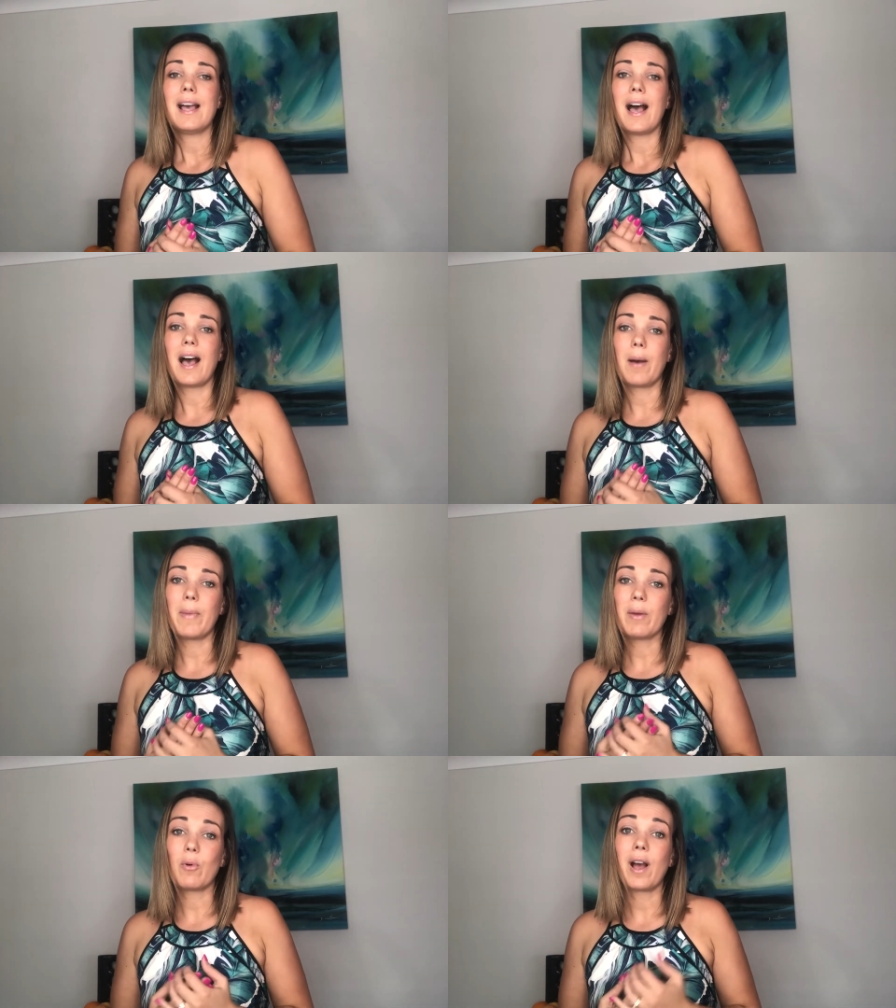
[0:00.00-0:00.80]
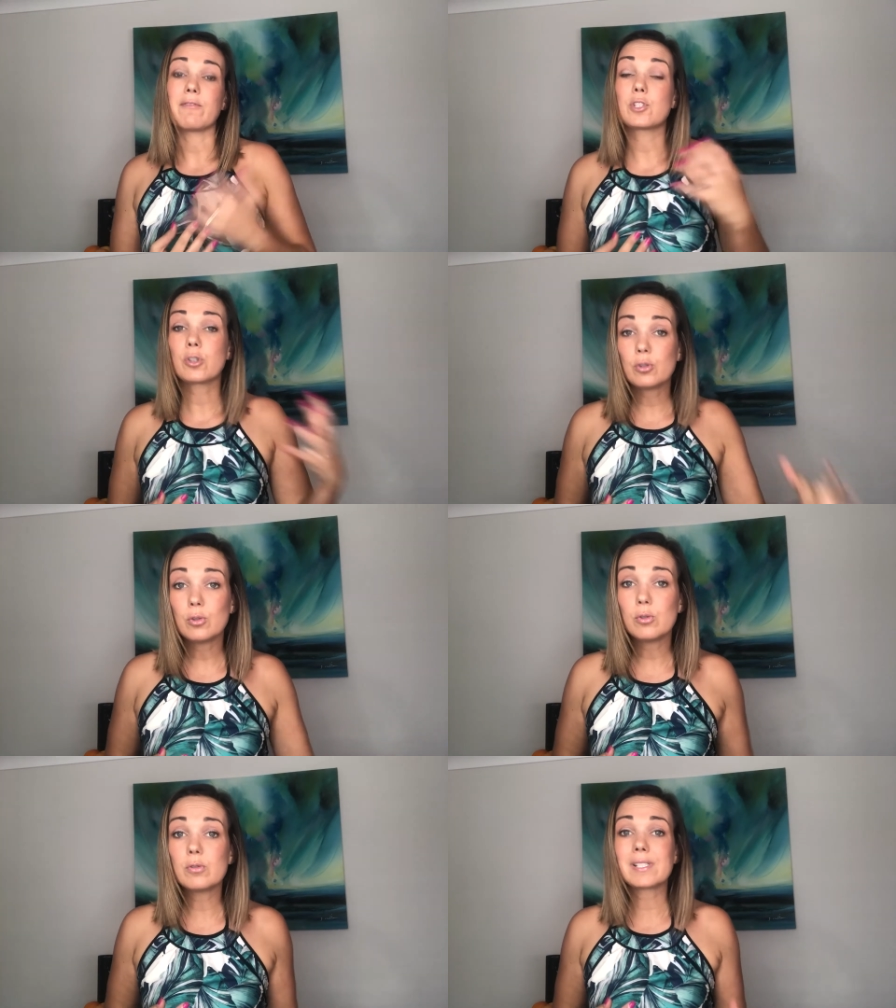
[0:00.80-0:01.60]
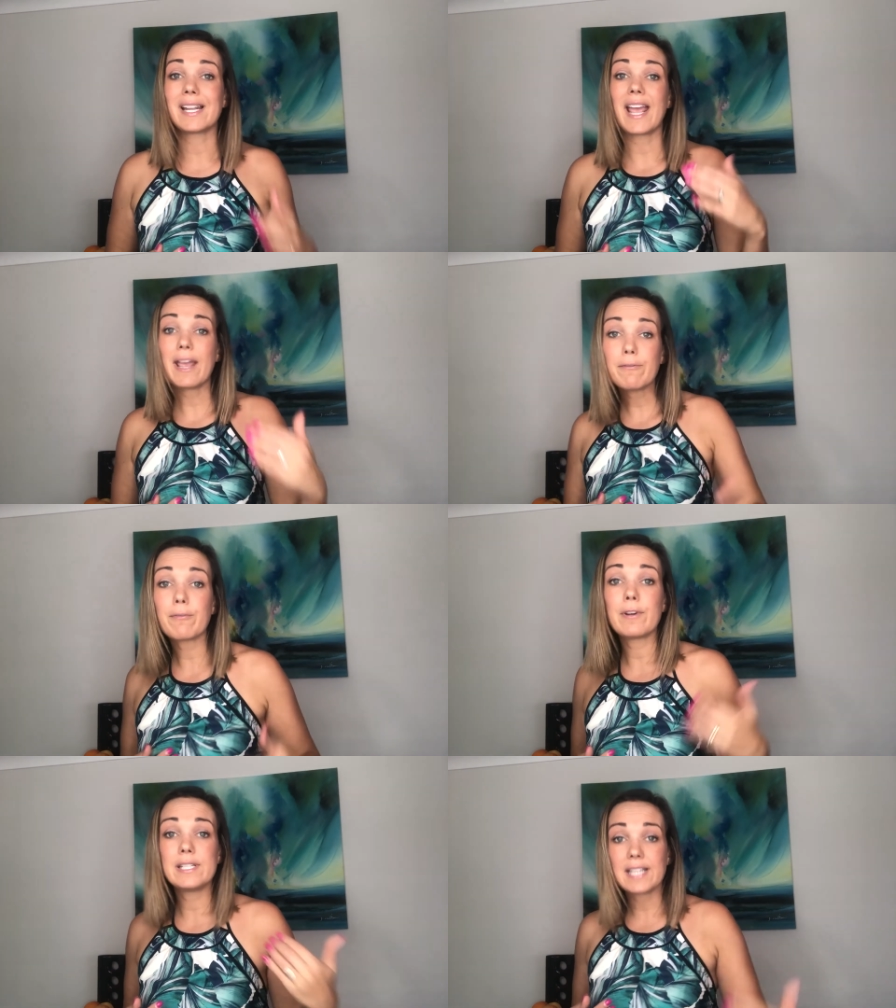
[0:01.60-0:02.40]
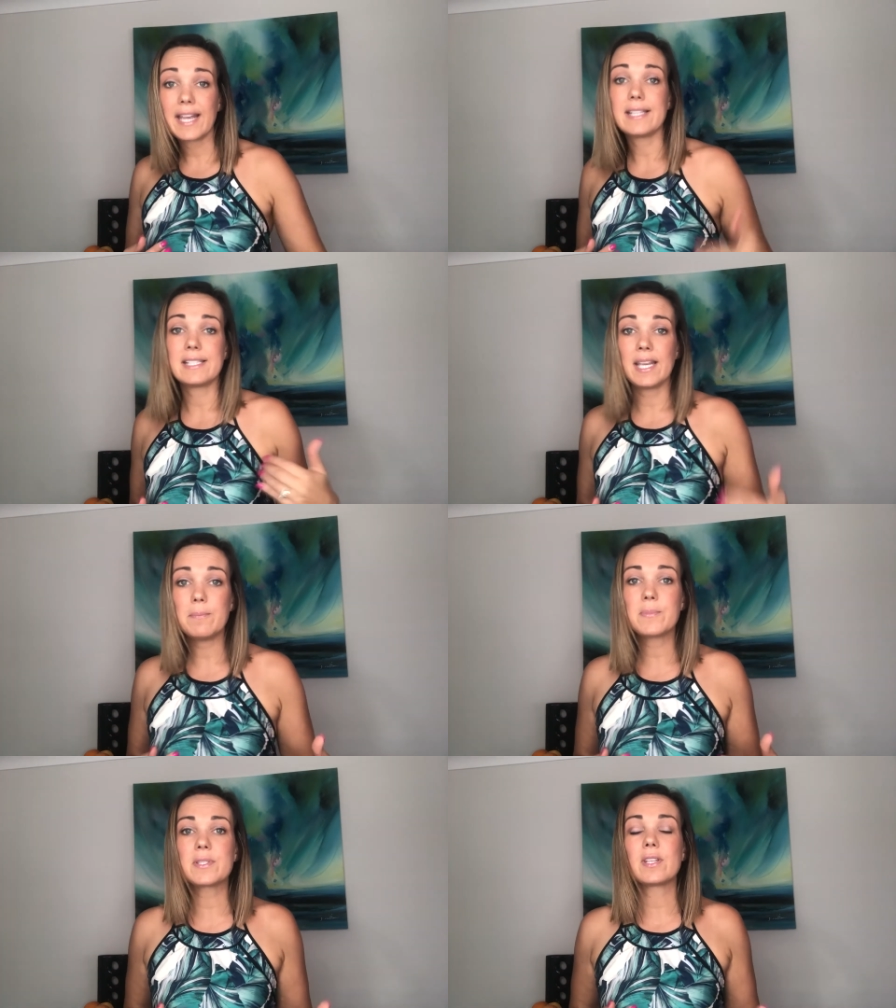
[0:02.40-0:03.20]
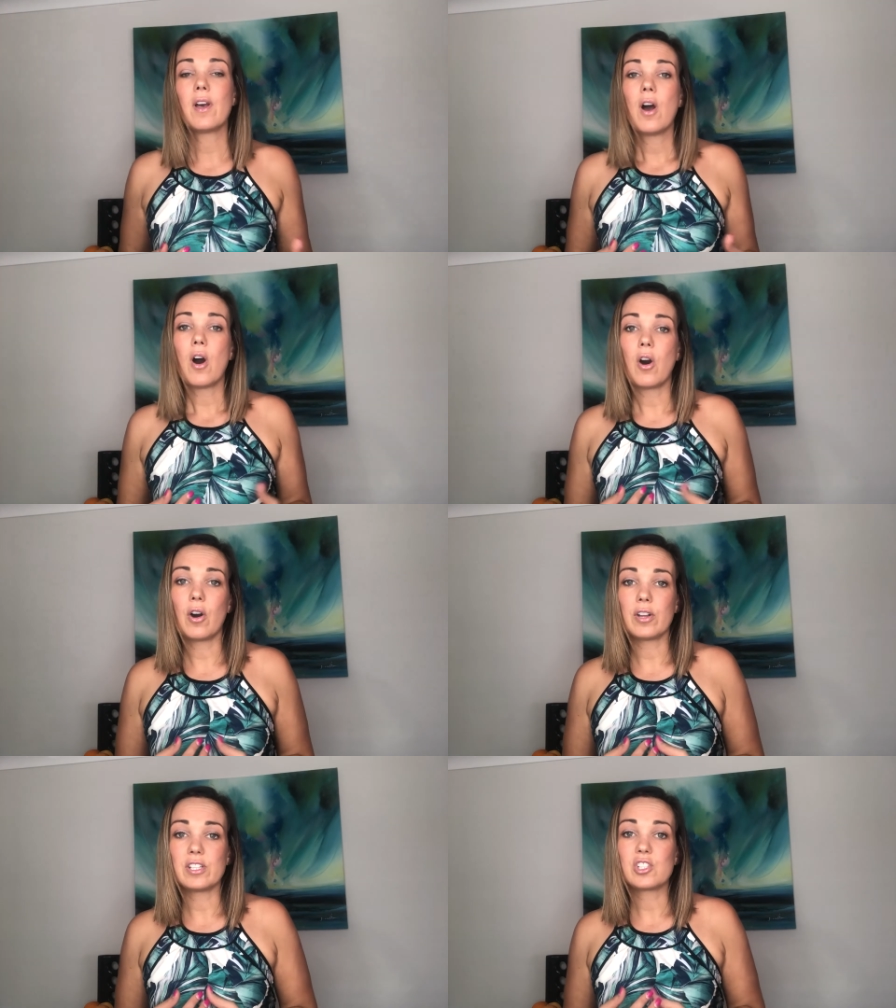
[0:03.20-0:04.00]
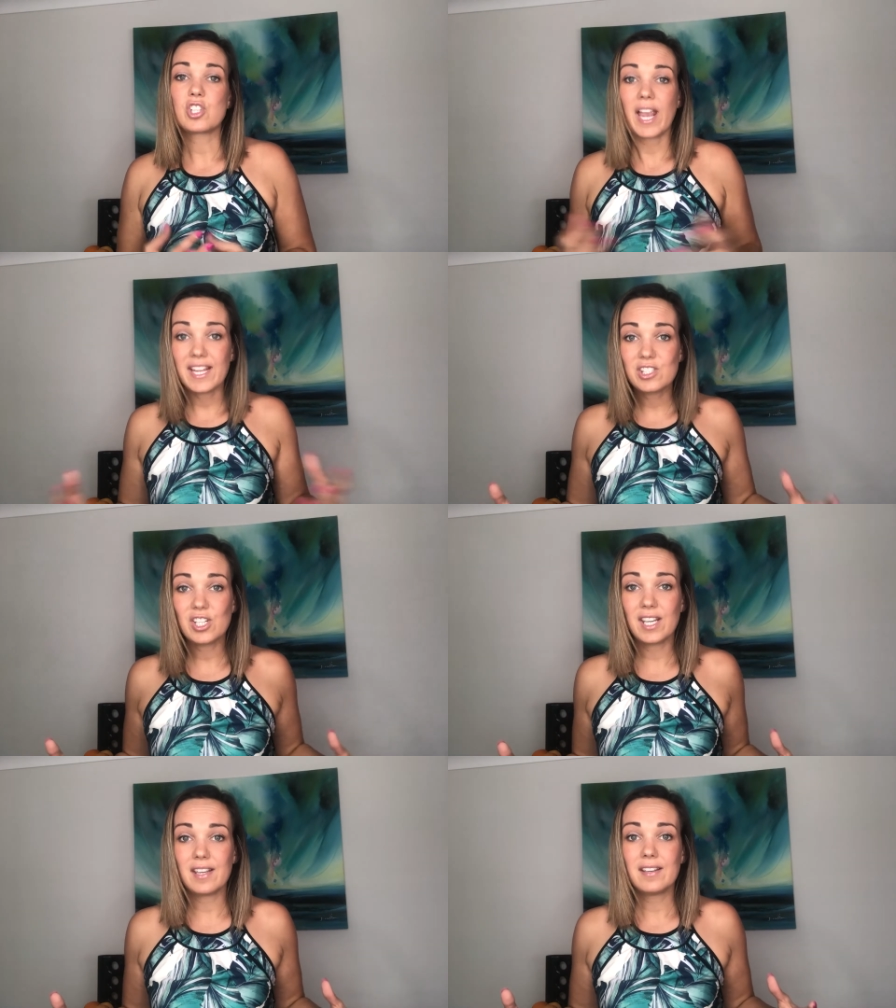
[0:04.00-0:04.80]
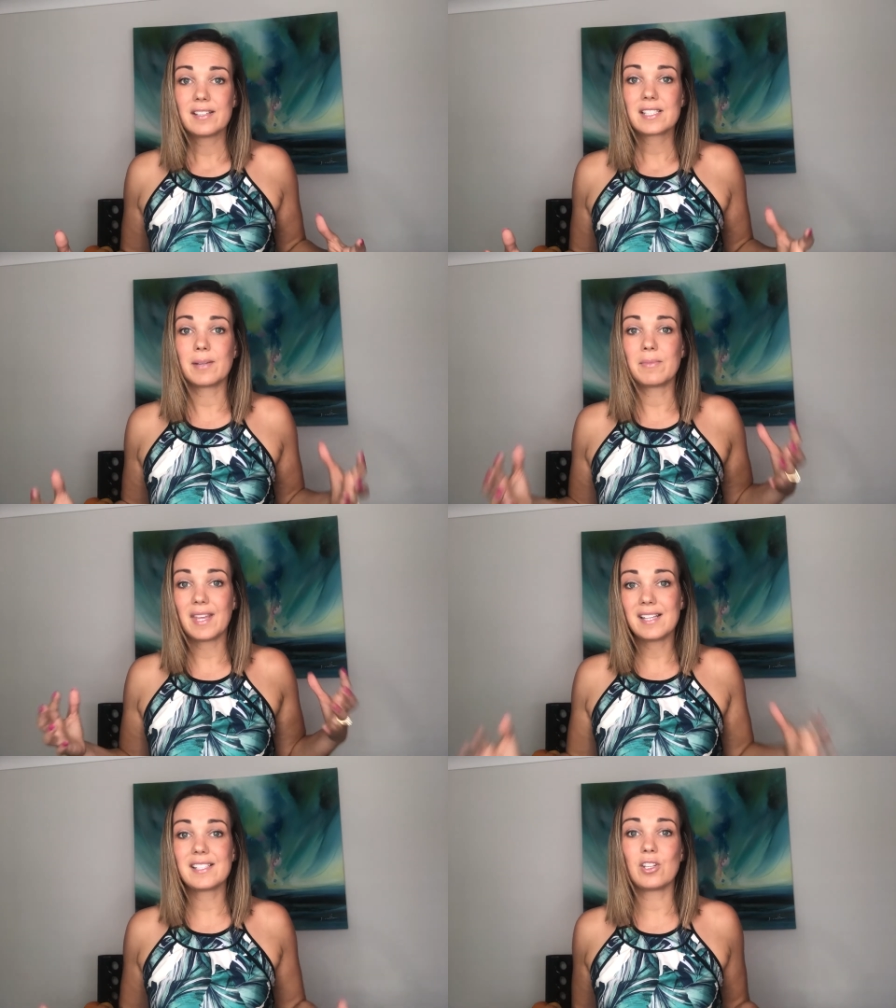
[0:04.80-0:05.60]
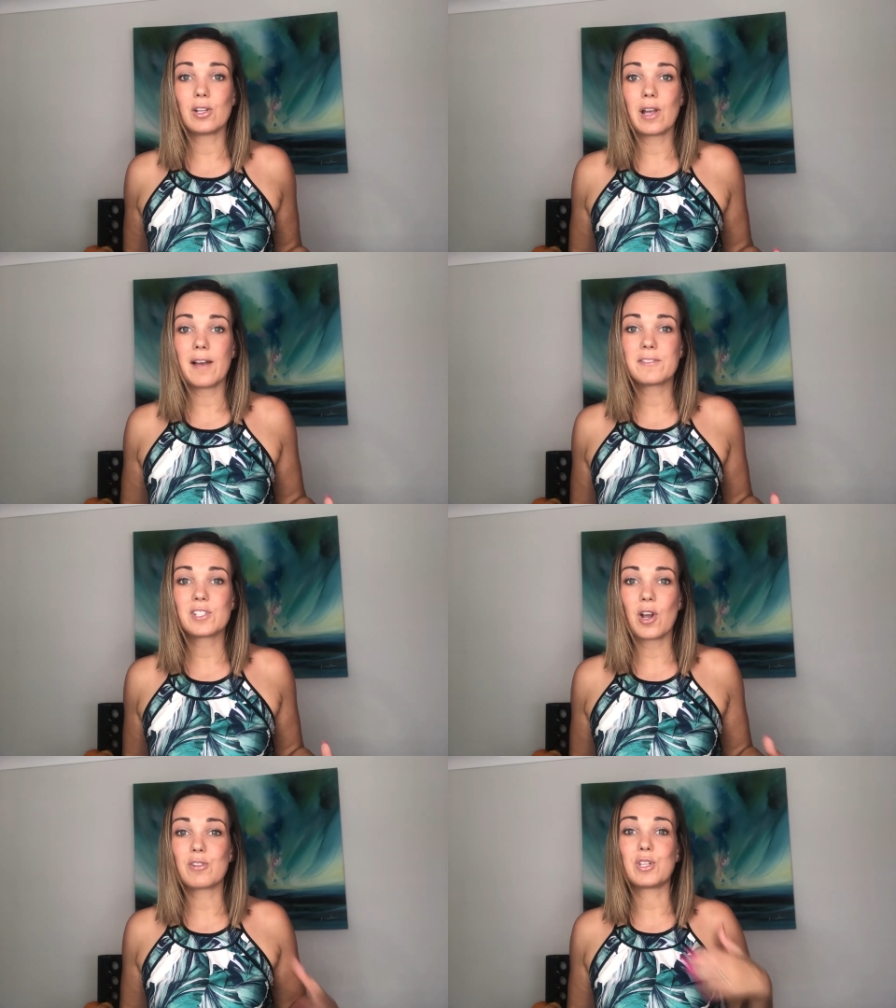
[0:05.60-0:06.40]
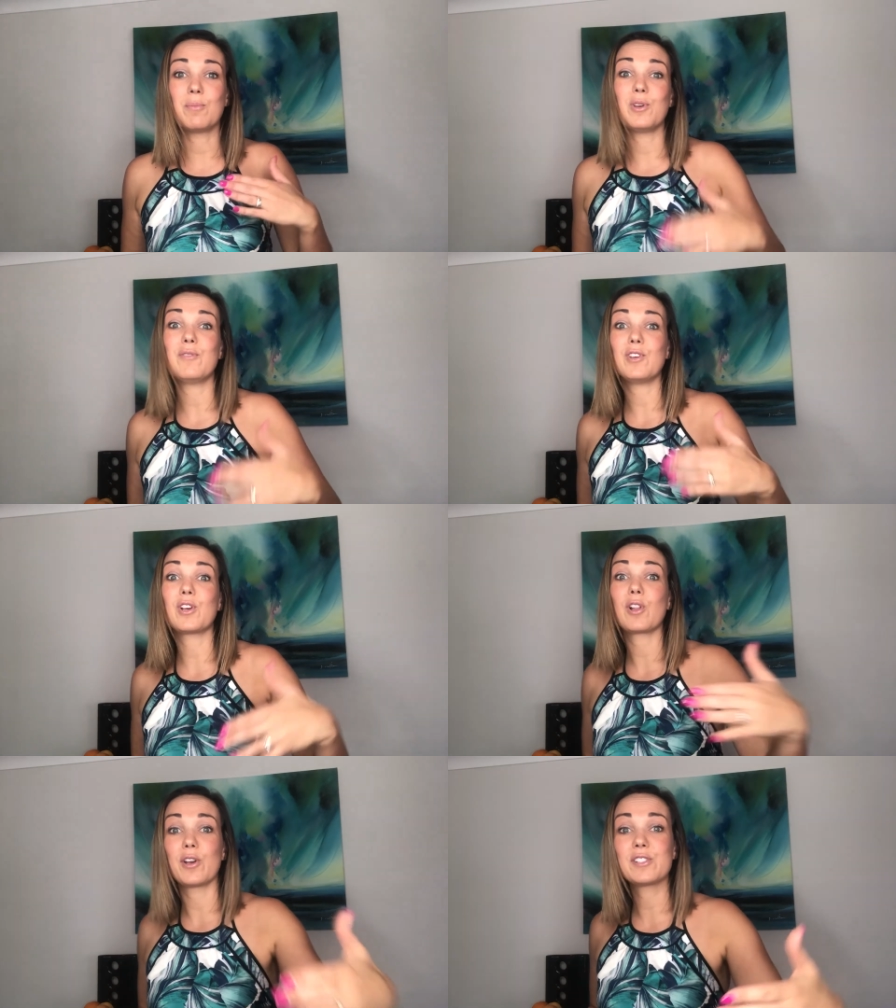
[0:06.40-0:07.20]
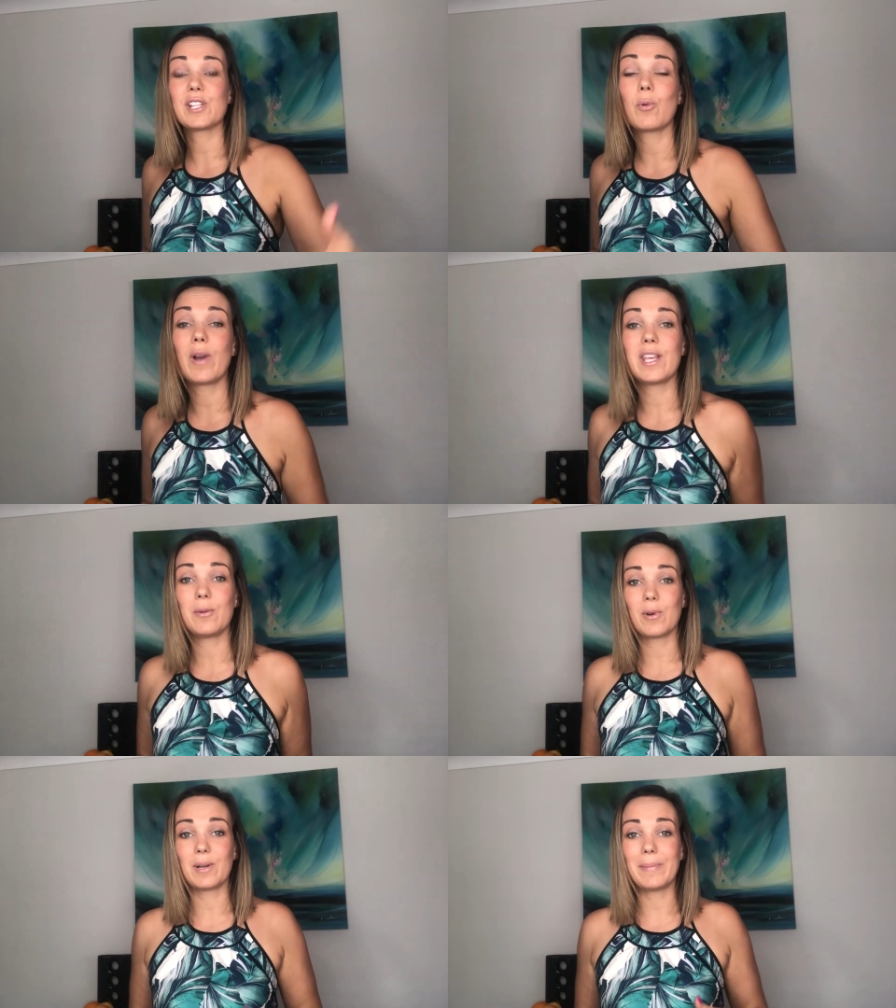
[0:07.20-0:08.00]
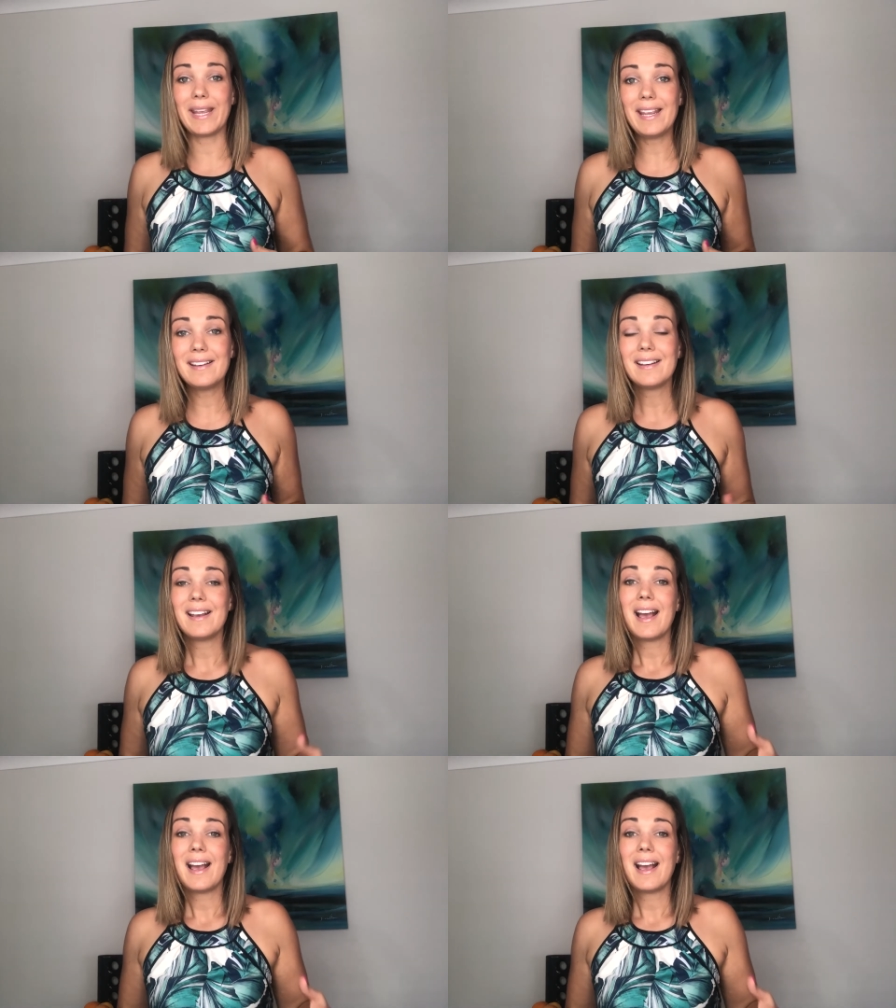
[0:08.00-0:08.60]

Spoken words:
It will have tools and everyday tips on changing some things in your lifestyle to move you closer to where you want to be.